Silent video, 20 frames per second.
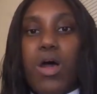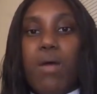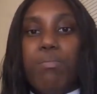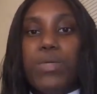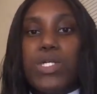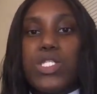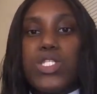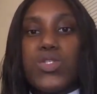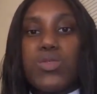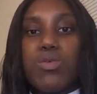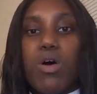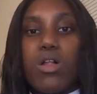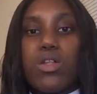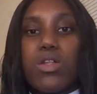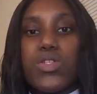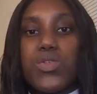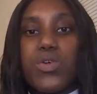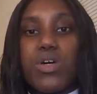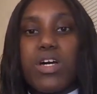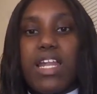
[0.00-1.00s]
but to
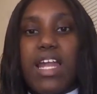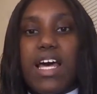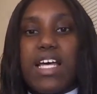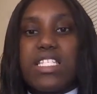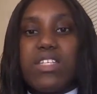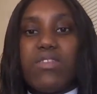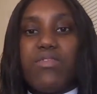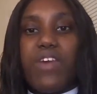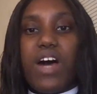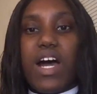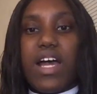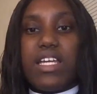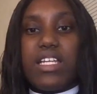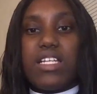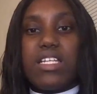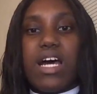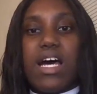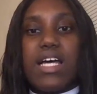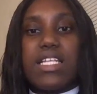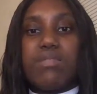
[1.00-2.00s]
also classify it
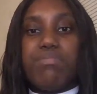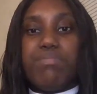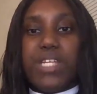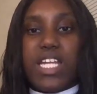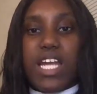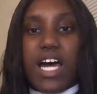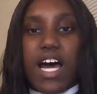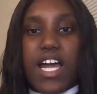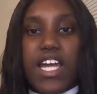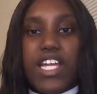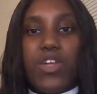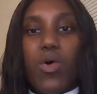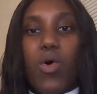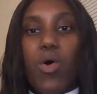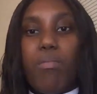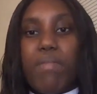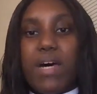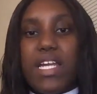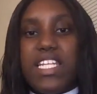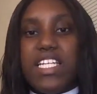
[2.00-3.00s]
as benign or
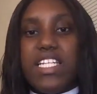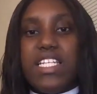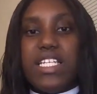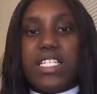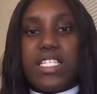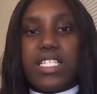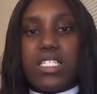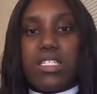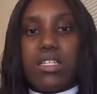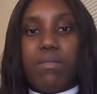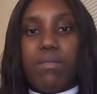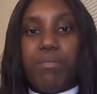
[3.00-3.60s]
malignant.